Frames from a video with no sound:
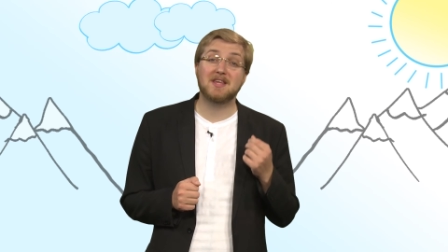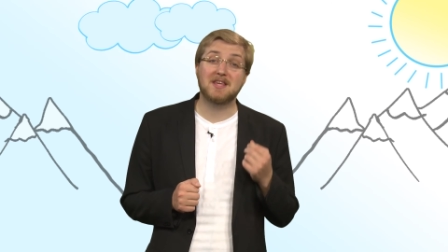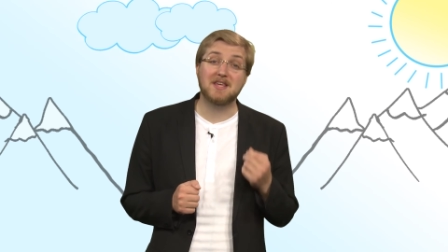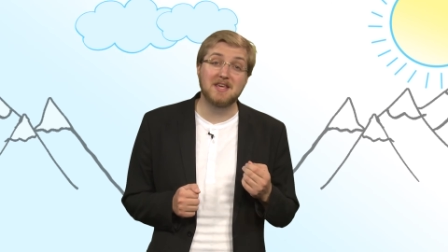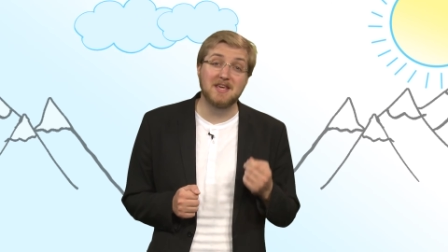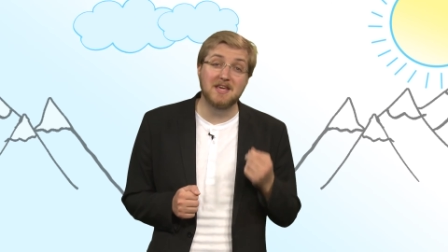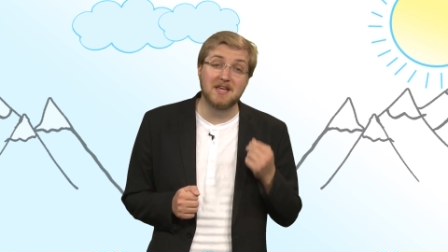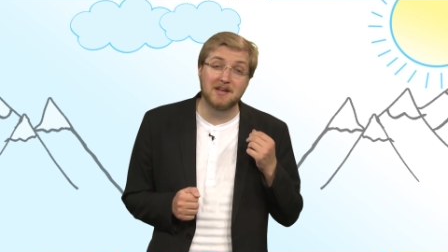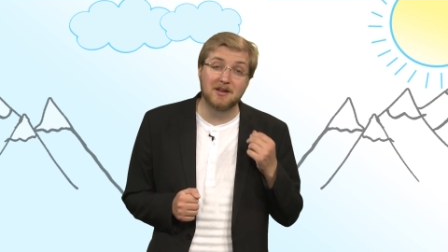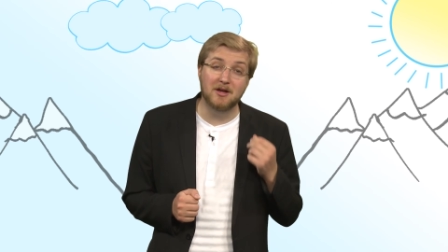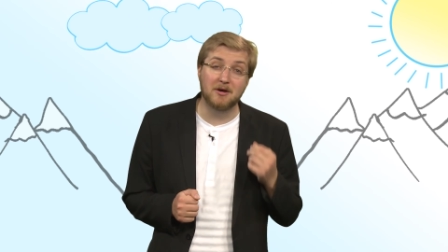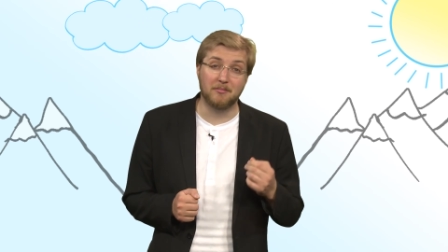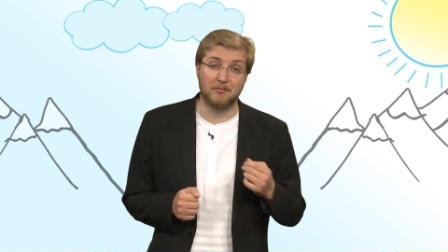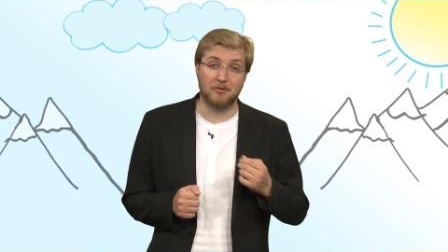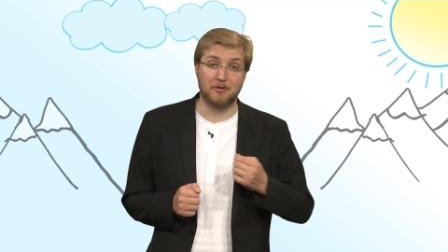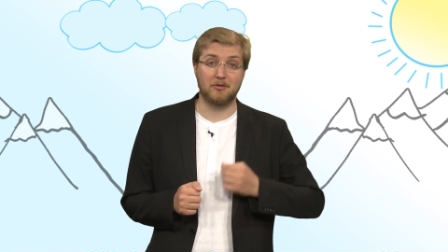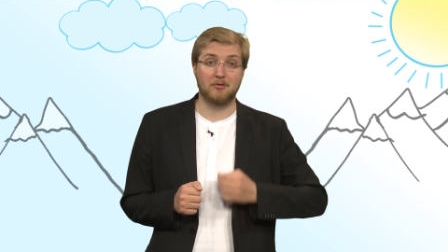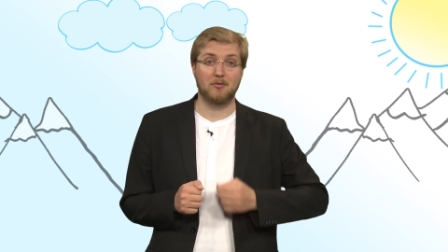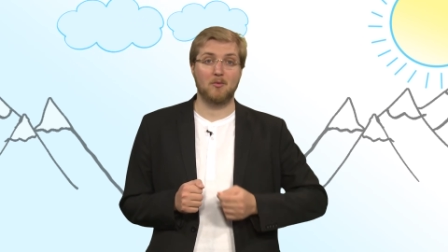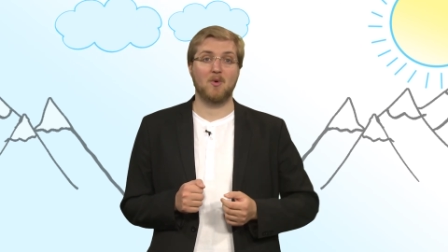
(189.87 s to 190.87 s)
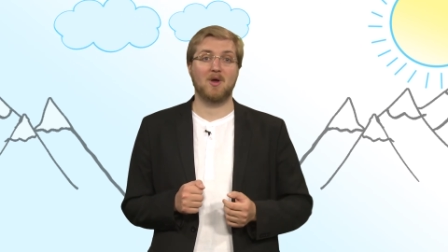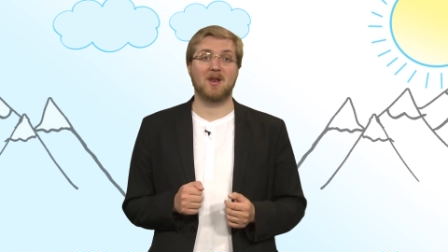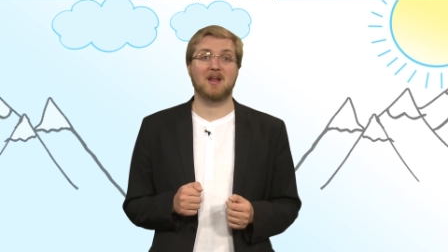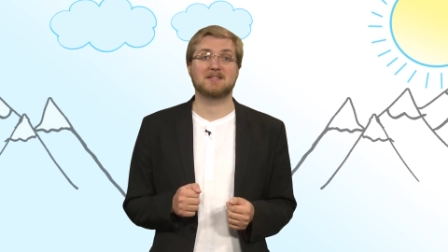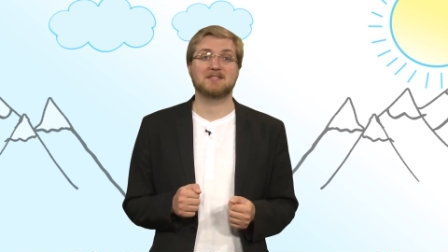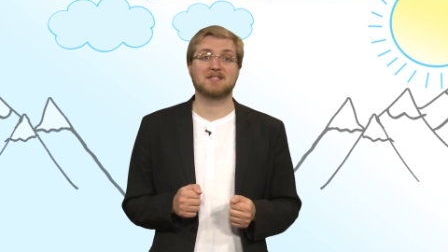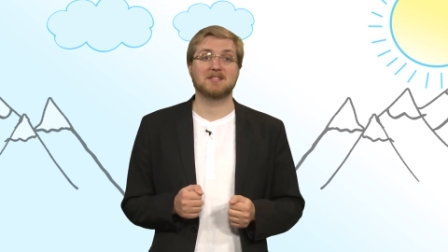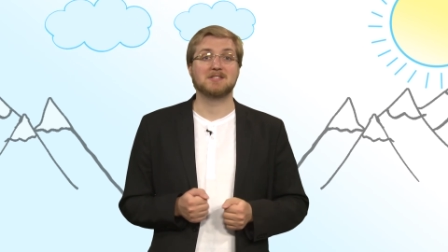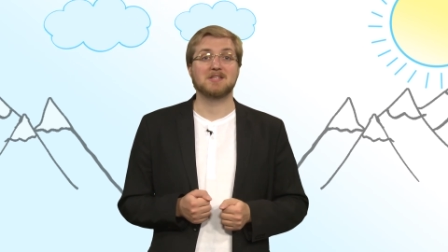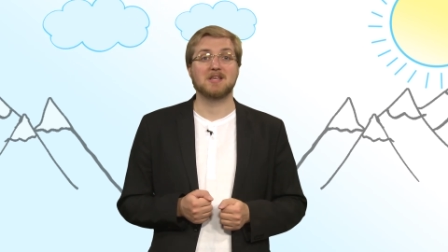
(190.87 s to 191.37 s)
key numbers when
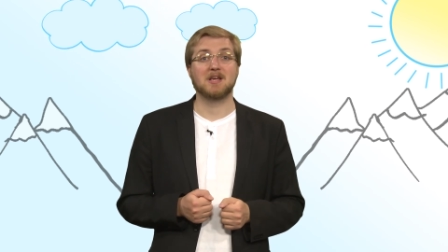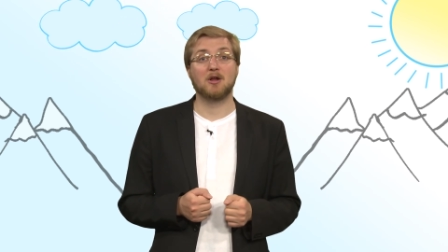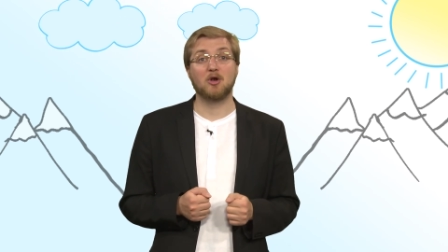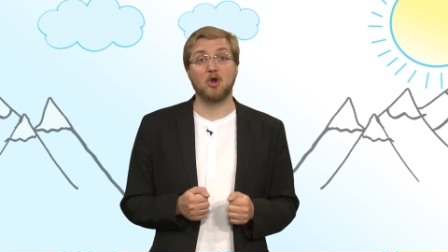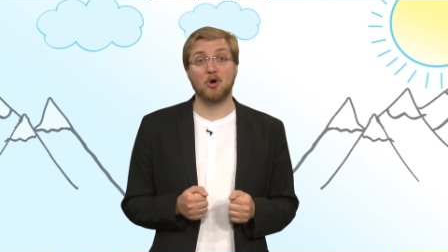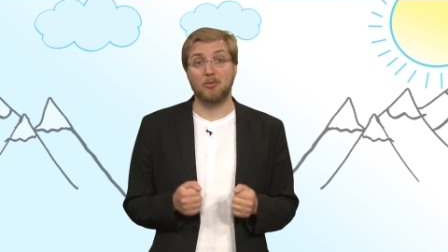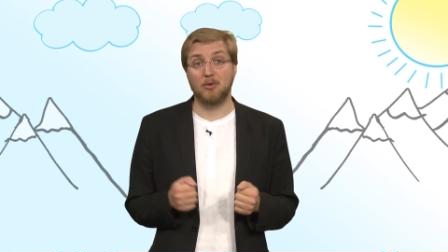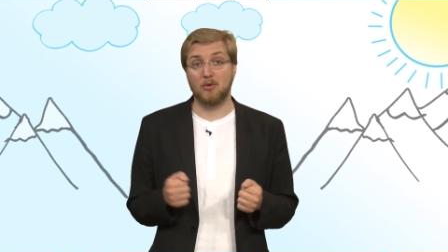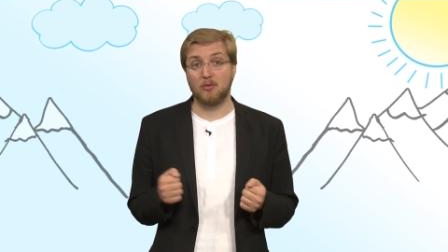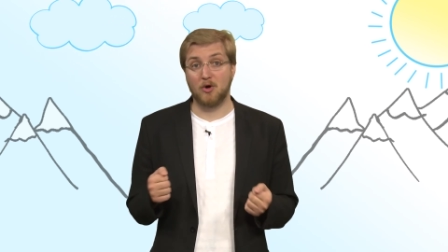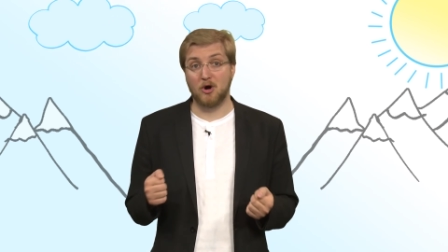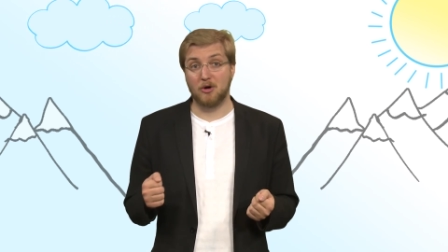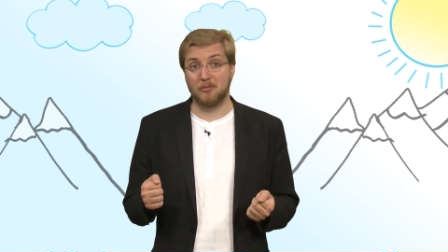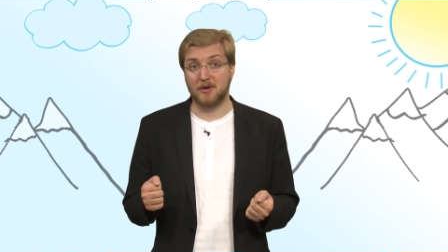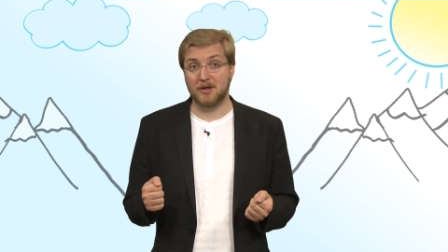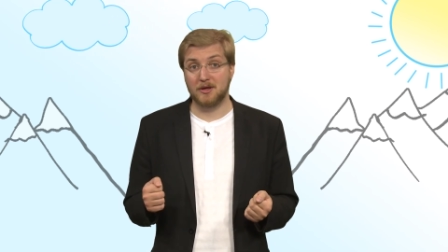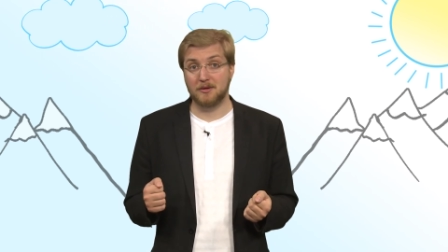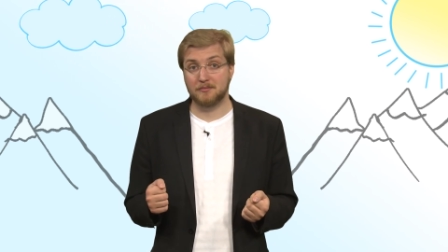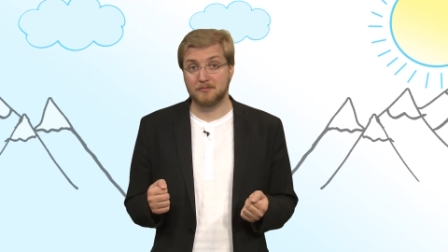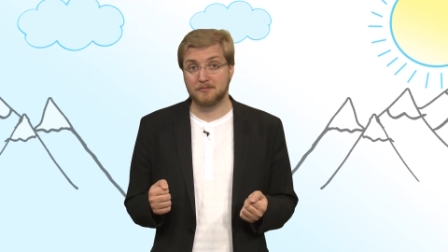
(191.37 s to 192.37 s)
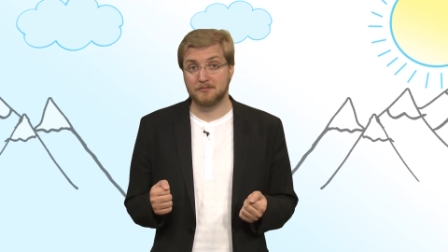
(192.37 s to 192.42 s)
assessing global warming.